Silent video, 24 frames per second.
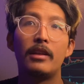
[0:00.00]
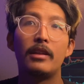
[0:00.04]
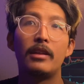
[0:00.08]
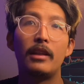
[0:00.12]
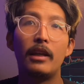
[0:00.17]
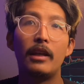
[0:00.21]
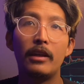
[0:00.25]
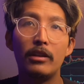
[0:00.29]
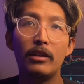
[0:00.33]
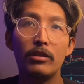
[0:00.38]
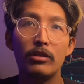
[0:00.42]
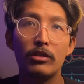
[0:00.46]

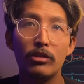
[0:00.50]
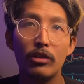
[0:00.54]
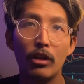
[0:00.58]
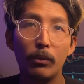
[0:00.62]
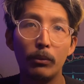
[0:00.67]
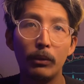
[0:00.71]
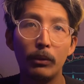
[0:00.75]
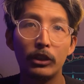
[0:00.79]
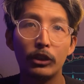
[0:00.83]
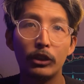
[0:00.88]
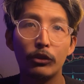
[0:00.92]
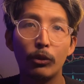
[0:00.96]
Thank you so
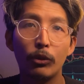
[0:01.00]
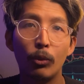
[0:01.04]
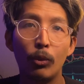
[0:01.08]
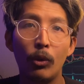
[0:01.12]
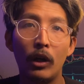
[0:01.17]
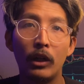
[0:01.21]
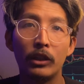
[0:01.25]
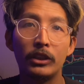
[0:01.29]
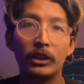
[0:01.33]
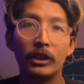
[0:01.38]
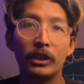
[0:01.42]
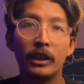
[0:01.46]
much for
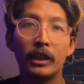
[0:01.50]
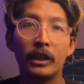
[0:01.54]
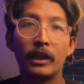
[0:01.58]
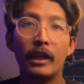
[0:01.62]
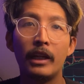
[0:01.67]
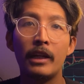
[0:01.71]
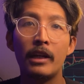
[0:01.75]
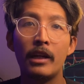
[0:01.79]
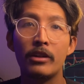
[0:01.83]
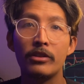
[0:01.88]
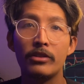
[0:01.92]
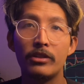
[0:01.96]
watching
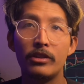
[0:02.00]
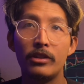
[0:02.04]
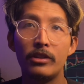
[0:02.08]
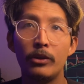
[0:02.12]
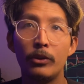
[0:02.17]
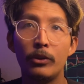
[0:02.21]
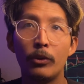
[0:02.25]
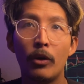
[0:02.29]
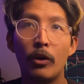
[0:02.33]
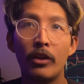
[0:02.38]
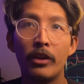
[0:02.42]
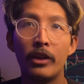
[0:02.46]
and I'll see
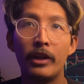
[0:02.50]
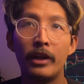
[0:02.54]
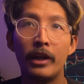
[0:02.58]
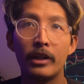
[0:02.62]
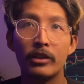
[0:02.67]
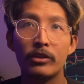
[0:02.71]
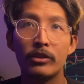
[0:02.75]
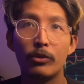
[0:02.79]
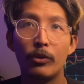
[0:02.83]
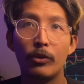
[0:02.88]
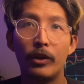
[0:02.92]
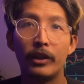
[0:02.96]
you on the
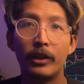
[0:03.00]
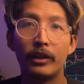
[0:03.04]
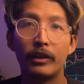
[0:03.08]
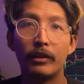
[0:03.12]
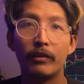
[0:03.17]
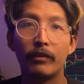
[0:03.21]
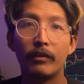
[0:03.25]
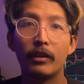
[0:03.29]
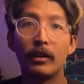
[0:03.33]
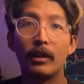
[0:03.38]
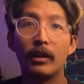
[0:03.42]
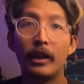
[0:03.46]
next one.
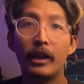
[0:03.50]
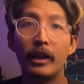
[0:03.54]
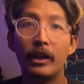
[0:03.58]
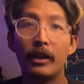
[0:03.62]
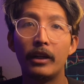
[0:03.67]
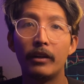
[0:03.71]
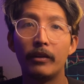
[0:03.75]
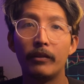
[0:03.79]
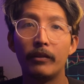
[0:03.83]
Later.